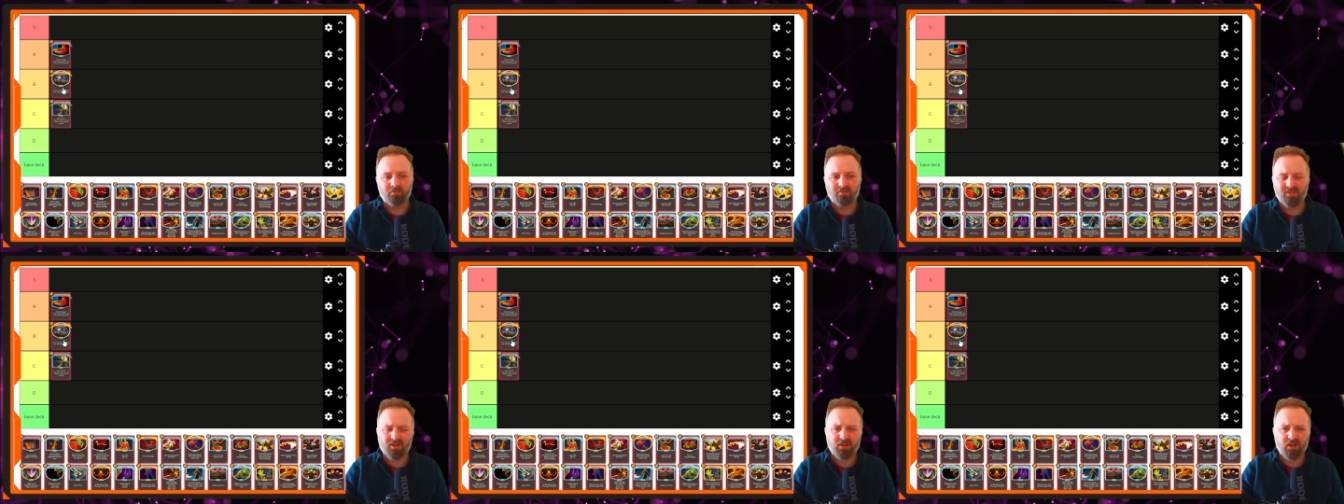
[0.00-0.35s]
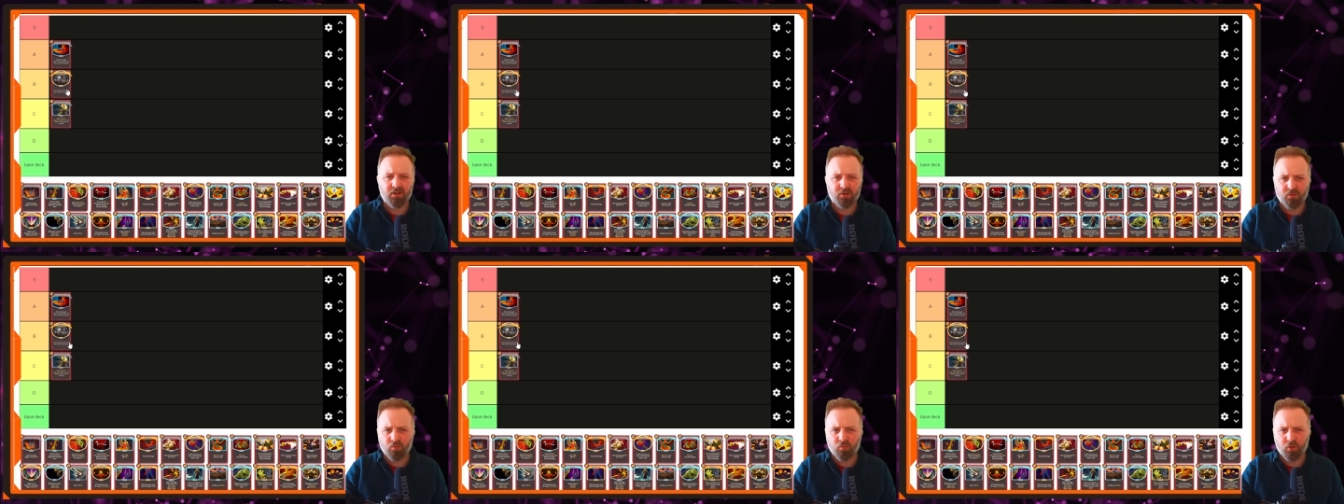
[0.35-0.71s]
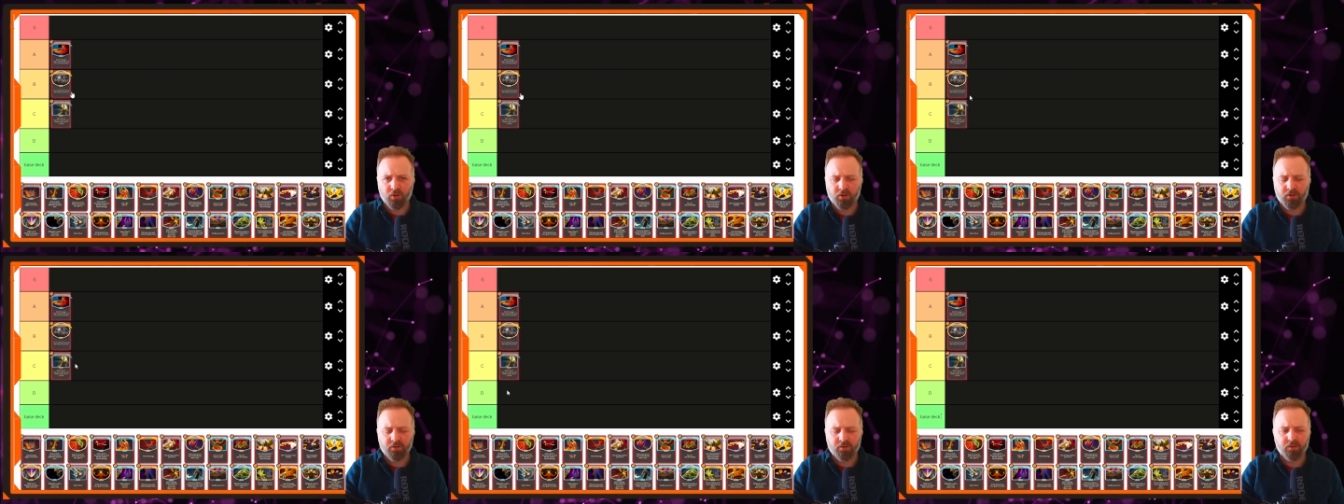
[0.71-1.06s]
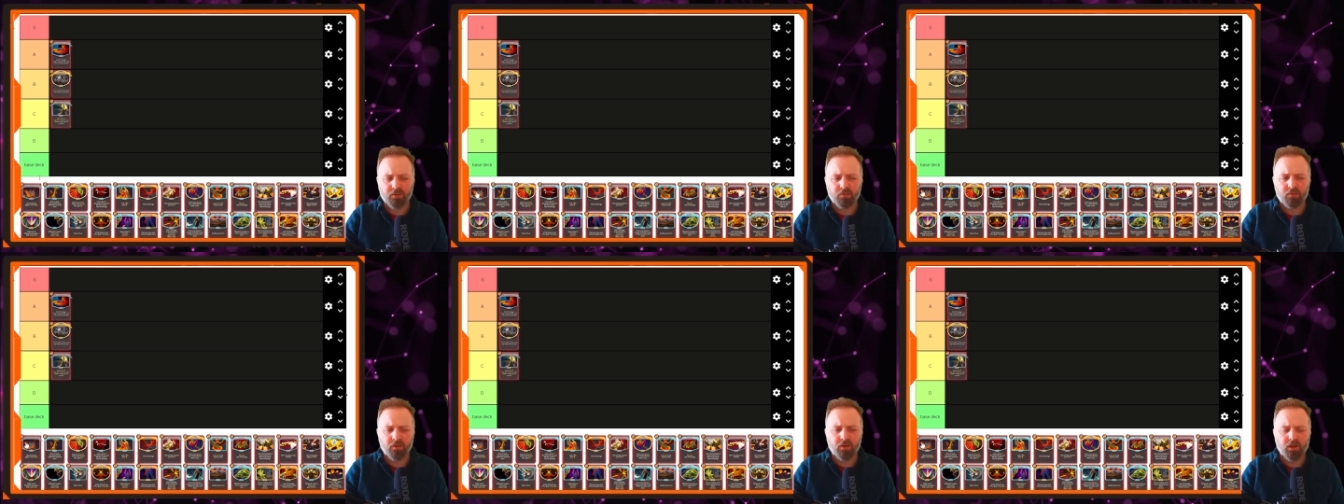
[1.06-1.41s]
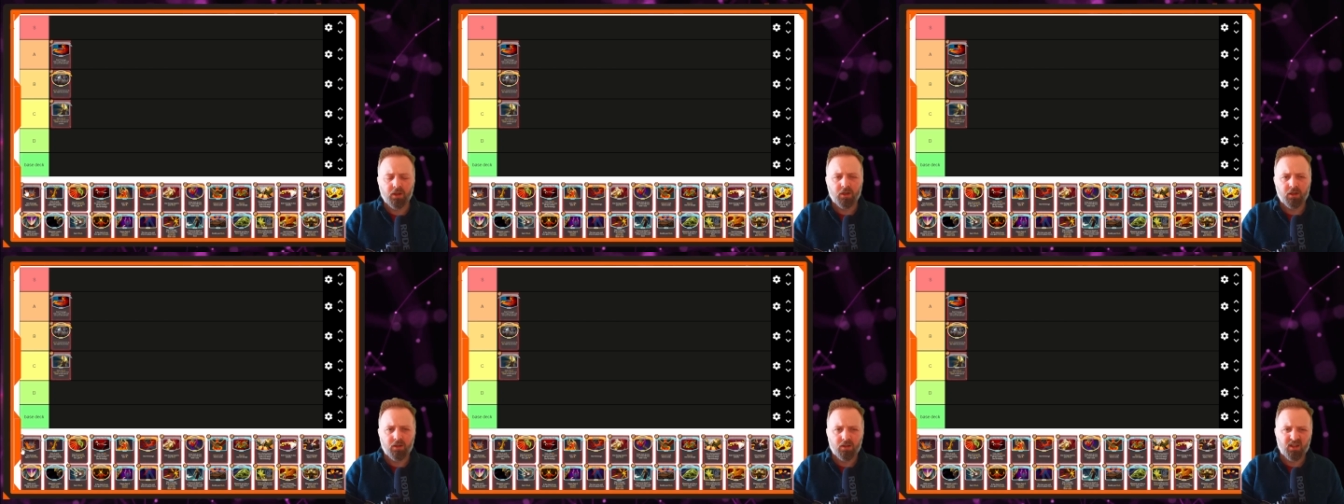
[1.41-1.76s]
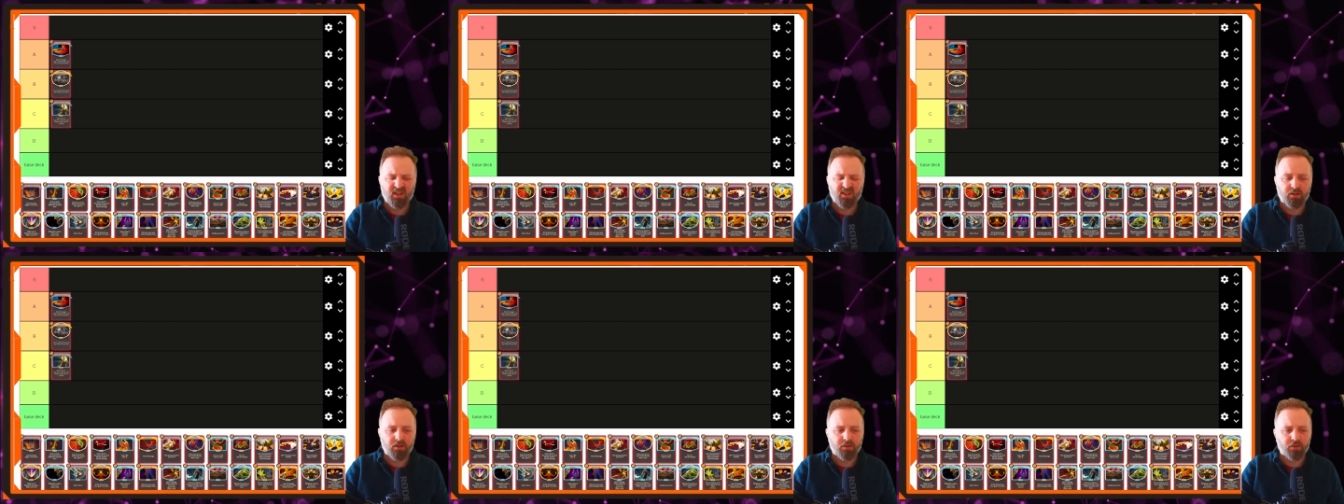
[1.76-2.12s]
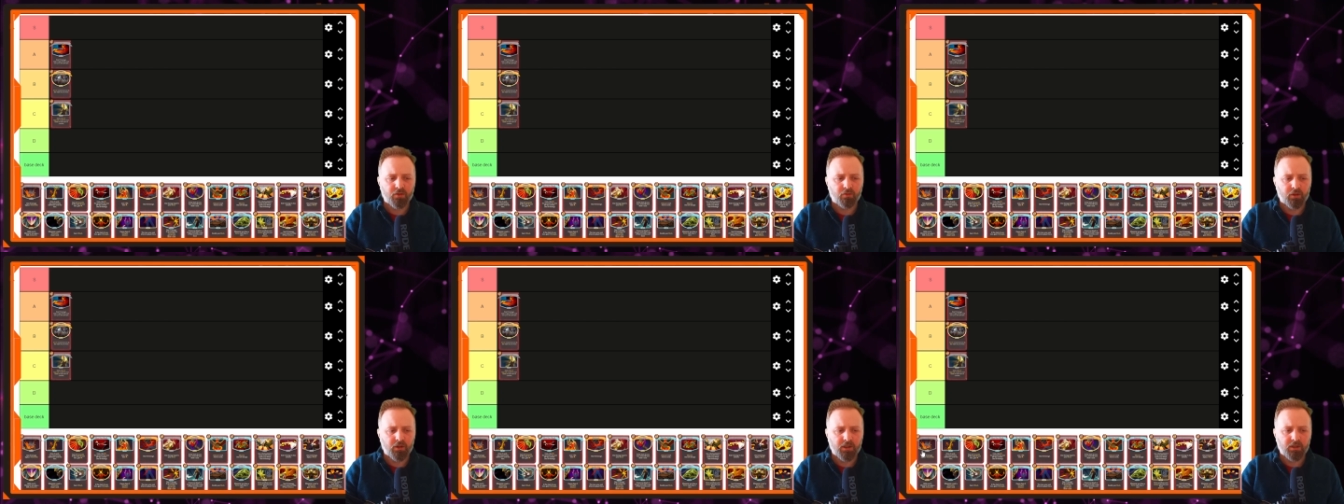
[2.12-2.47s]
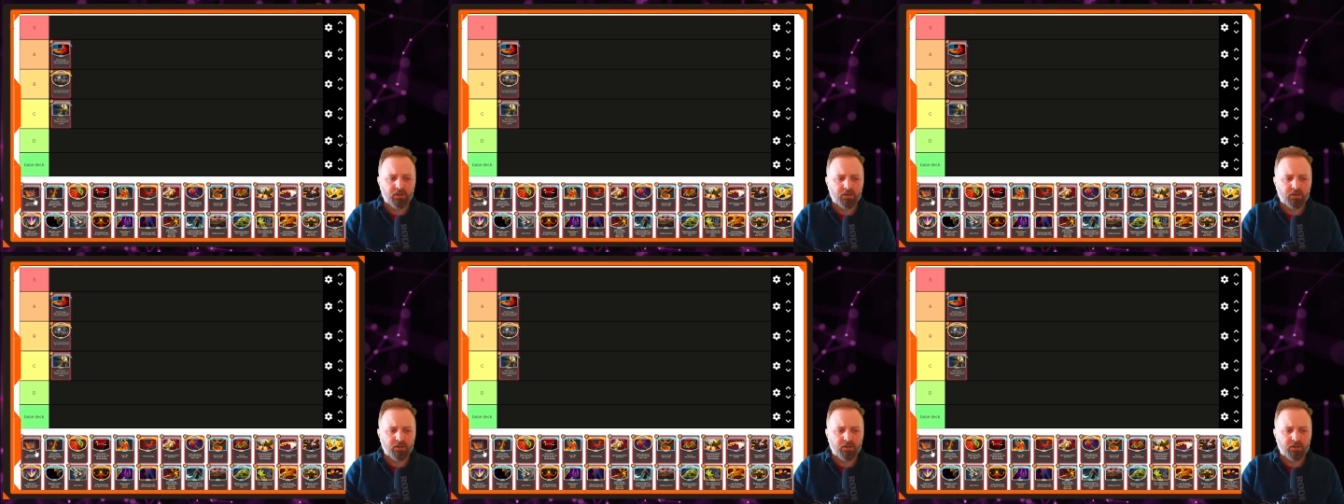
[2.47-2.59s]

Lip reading: Ascension 1 and 2, I'd say it's alright.